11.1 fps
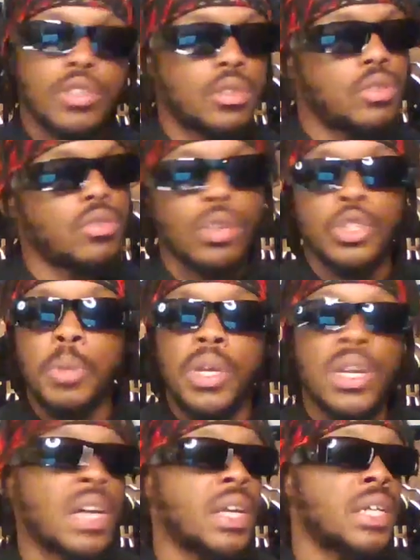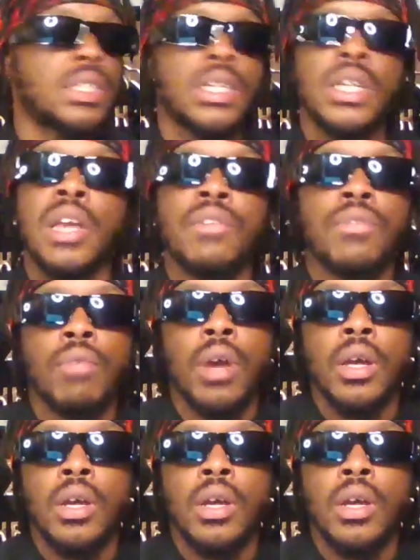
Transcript: he spitting out that seed left and right.